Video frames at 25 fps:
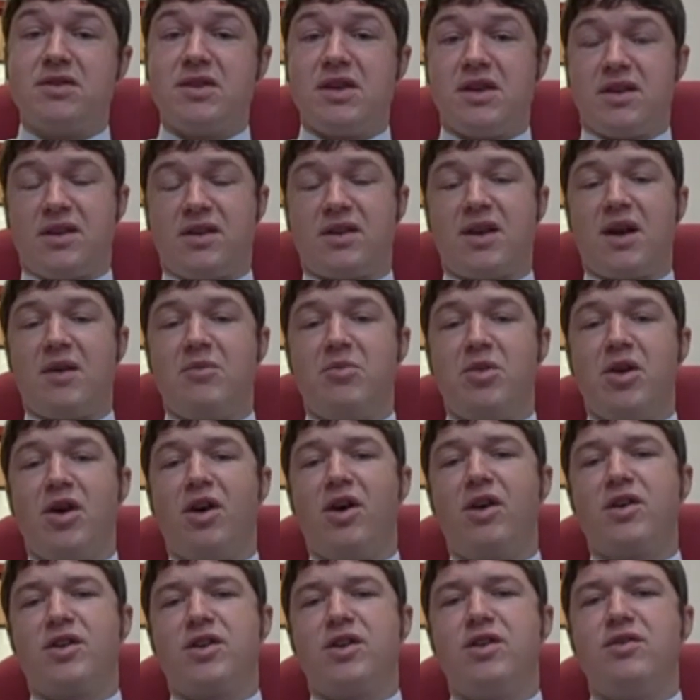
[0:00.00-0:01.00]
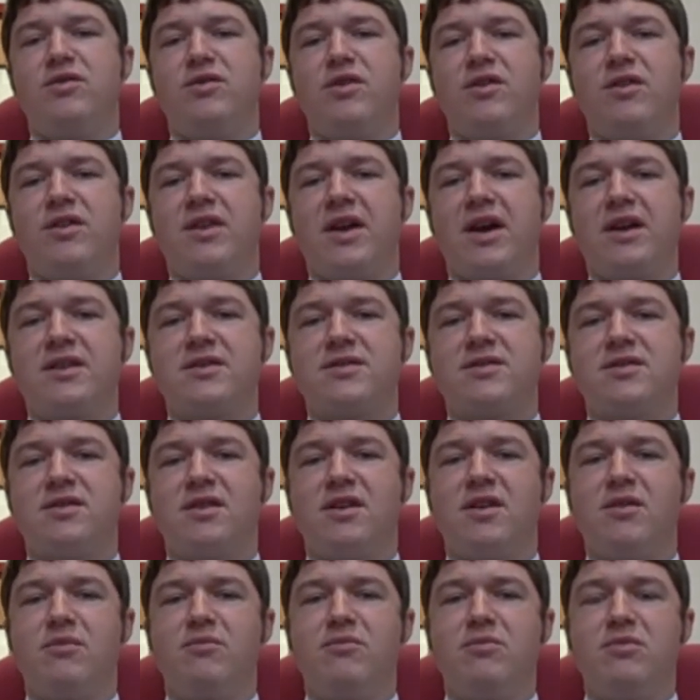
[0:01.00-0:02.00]
it can be argued that that's
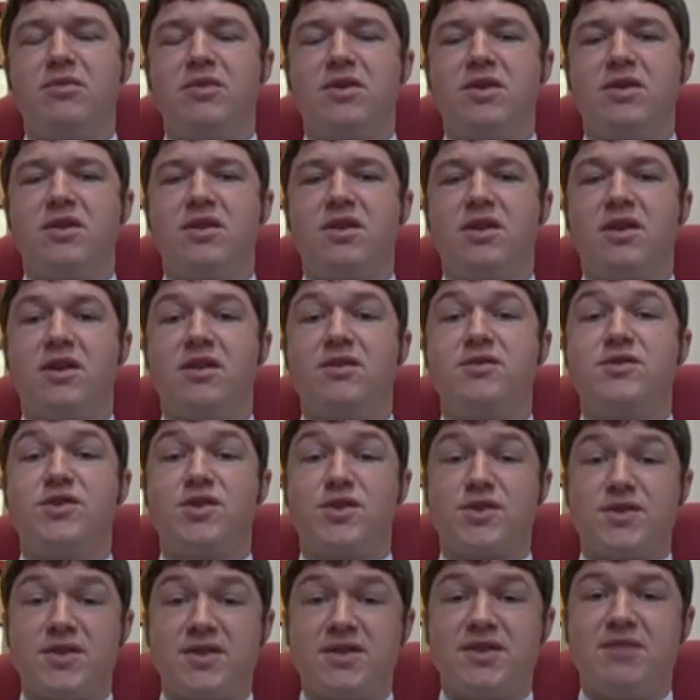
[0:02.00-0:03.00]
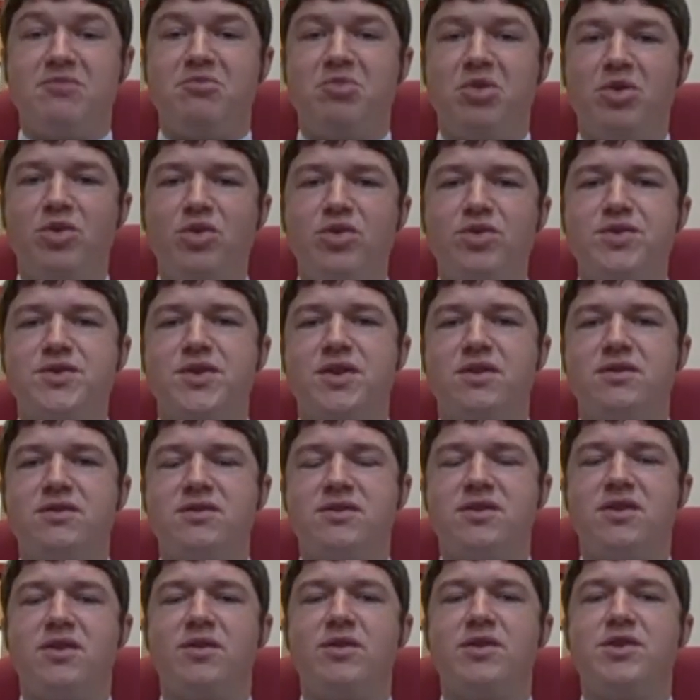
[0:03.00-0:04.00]
just as important
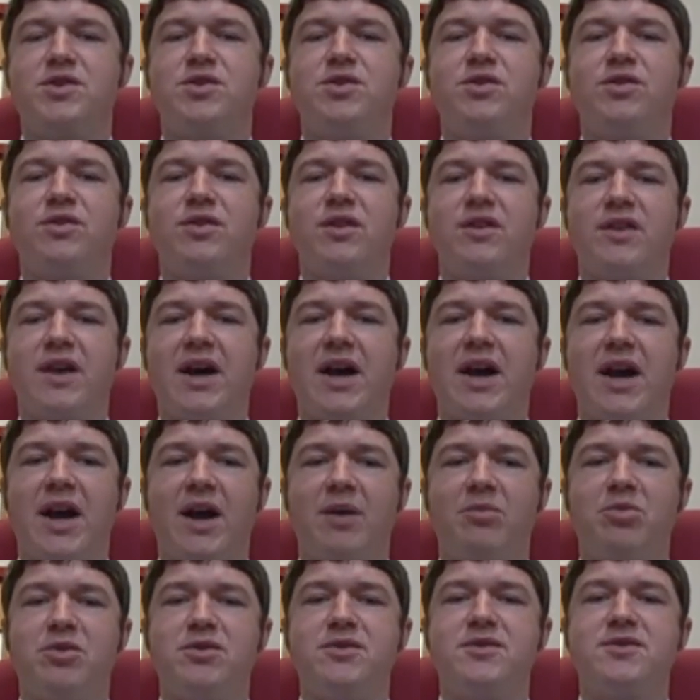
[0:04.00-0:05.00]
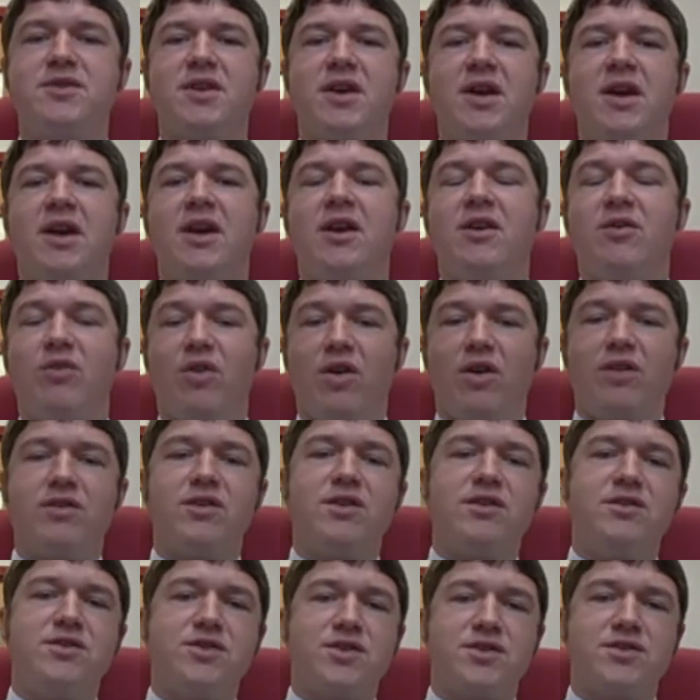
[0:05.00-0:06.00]
to ensure that that happens rather
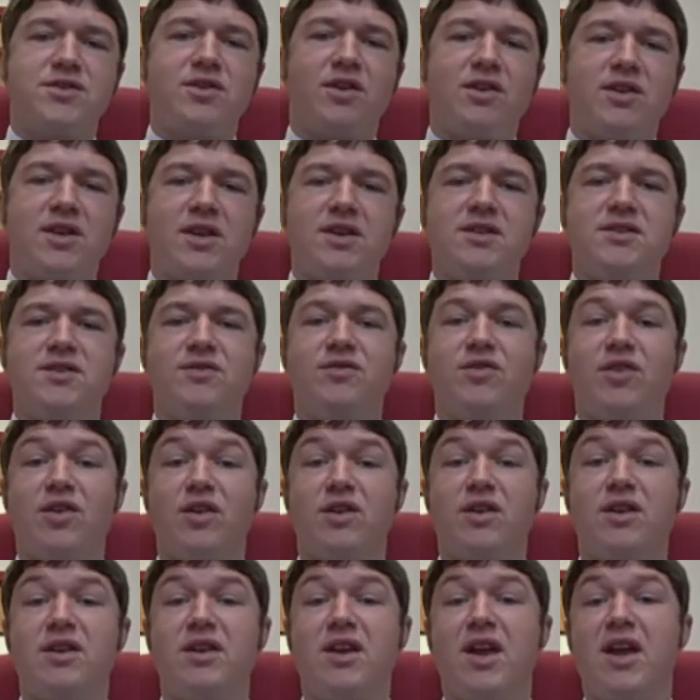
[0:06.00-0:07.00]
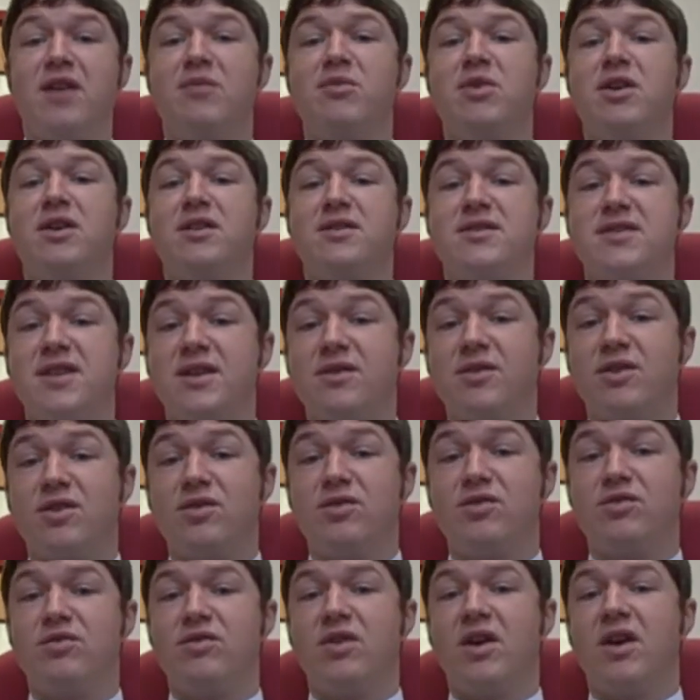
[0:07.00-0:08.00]
than just identifying and naming a
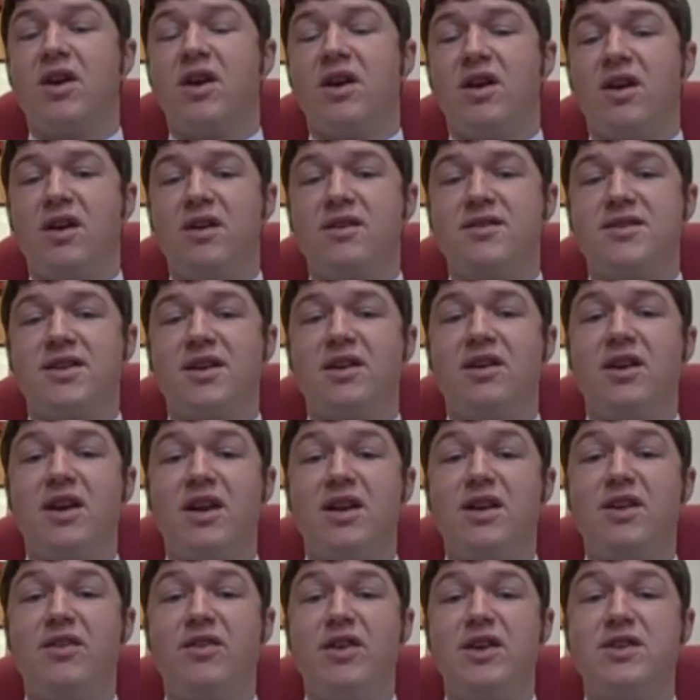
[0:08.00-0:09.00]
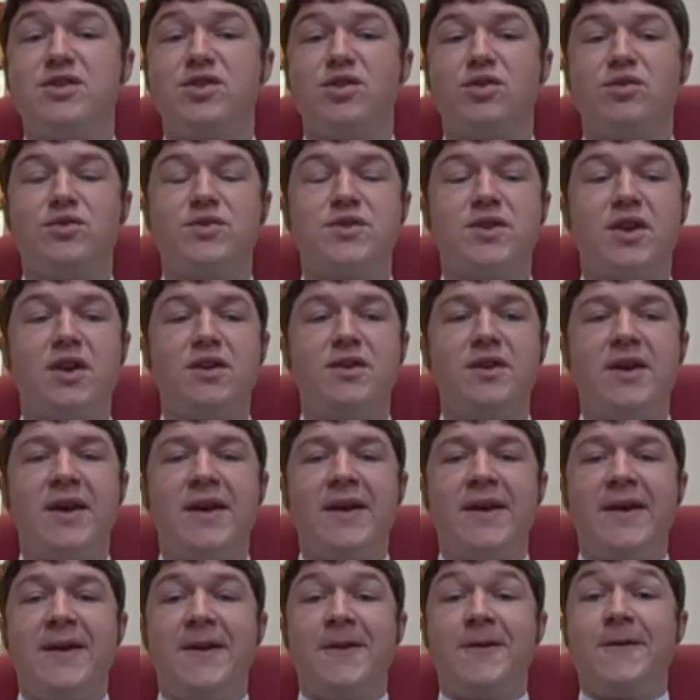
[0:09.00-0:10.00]
single individual. So
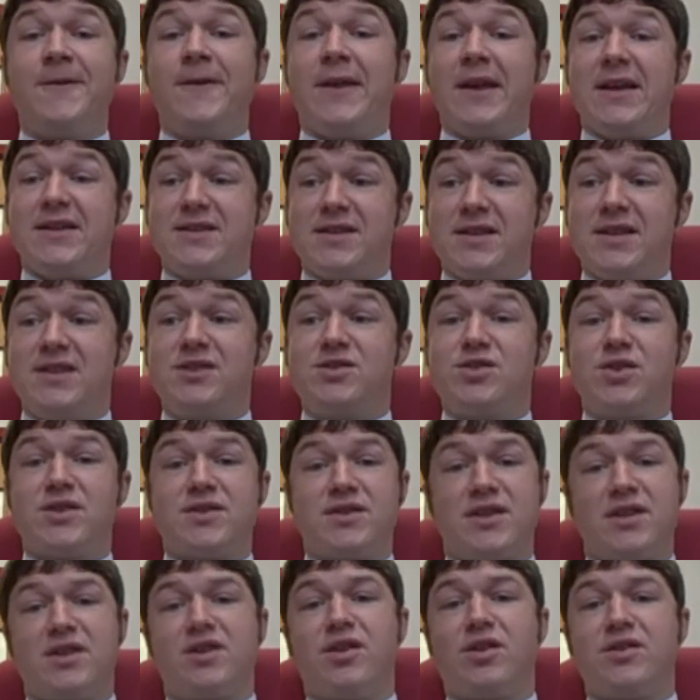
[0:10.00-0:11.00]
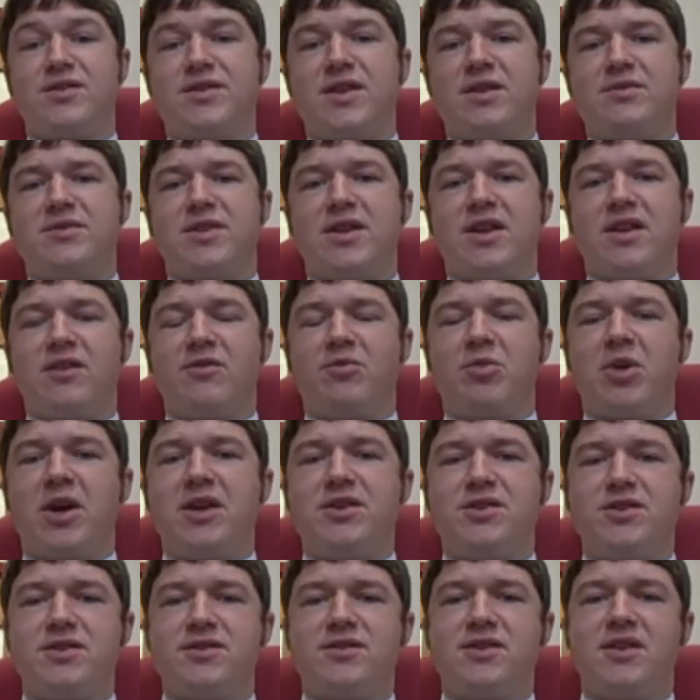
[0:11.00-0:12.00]
it's an interesting concept to give
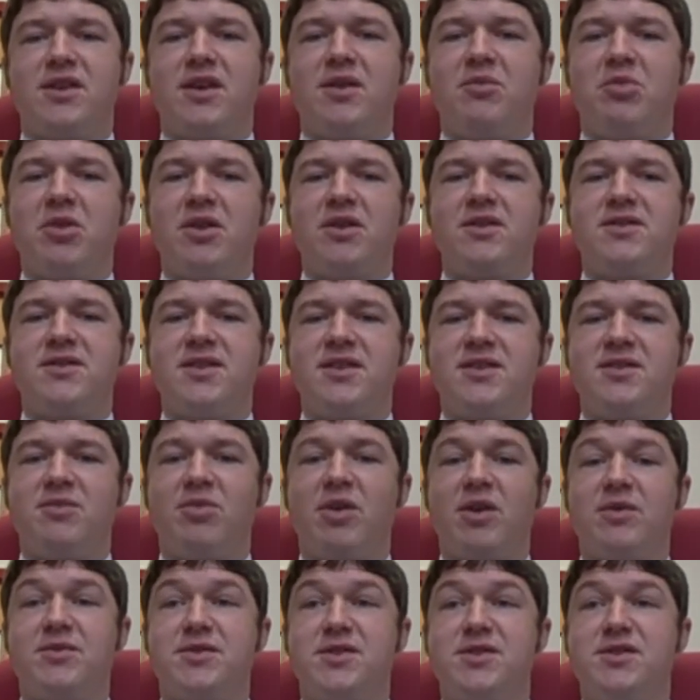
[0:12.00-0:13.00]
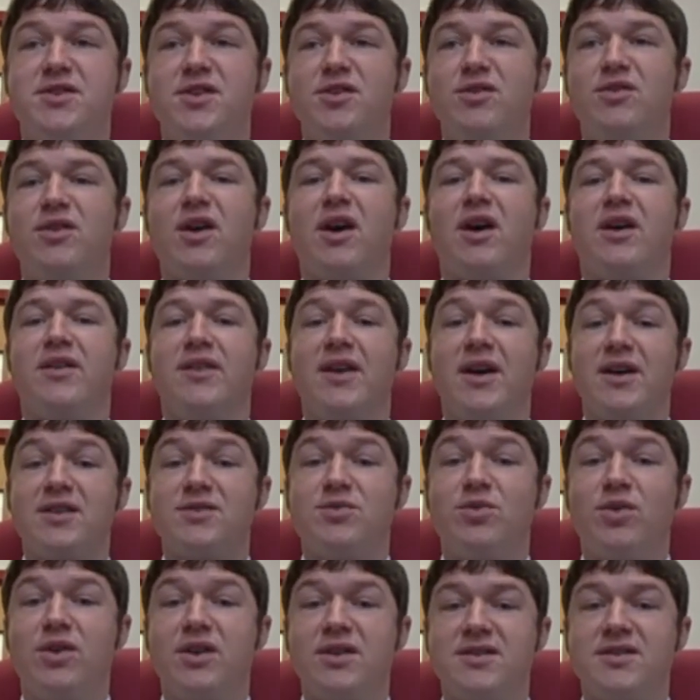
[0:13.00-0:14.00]
patients the ability to be able to do that, and
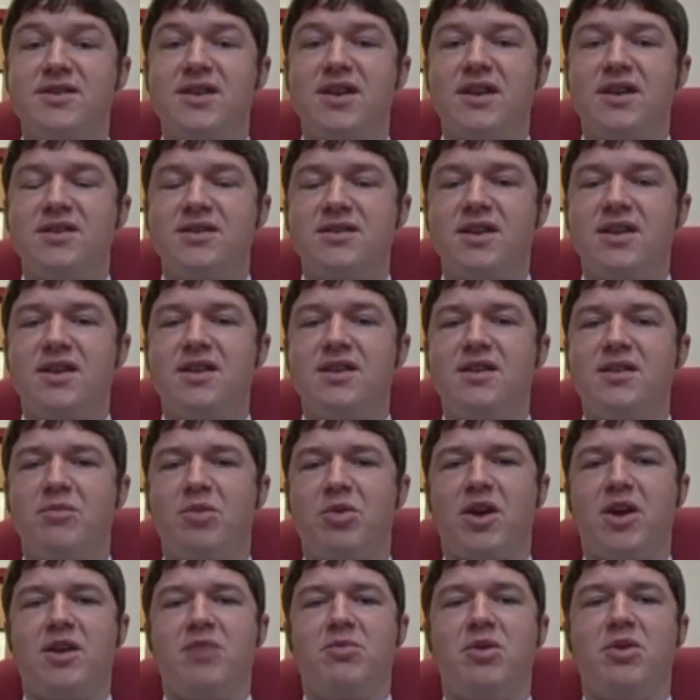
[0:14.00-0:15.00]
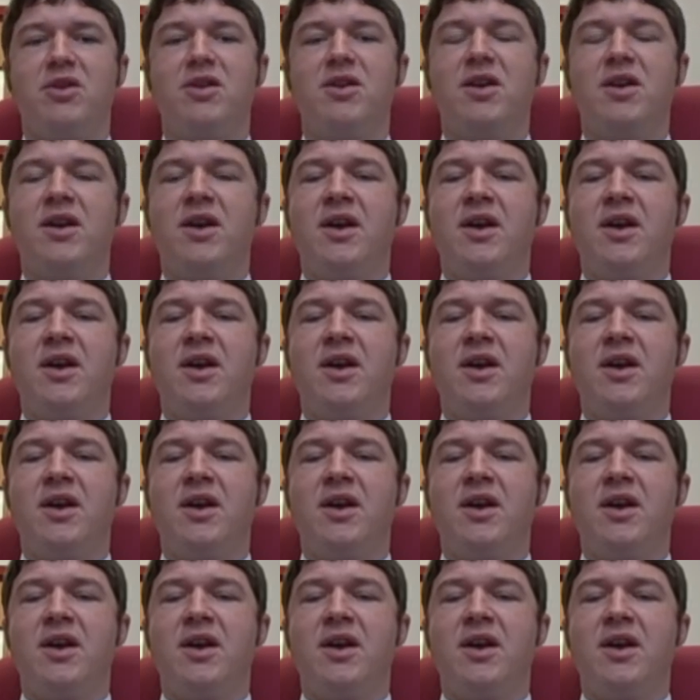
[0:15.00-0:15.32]
that's what is stated in the paper.